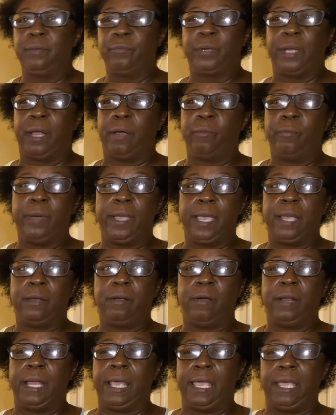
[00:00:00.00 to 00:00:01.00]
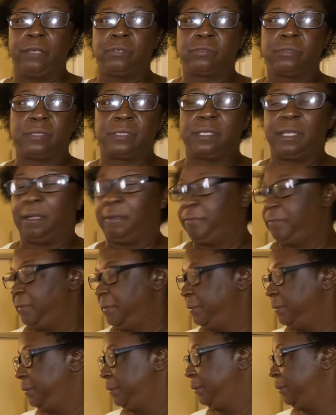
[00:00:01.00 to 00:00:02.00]
without wearing all that extra stuff.
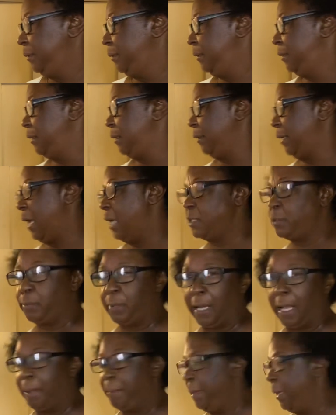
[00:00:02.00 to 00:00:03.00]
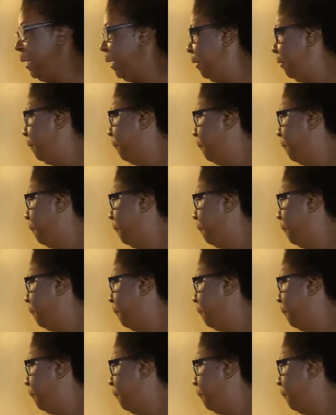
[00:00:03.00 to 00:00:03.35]
So that's what I mean.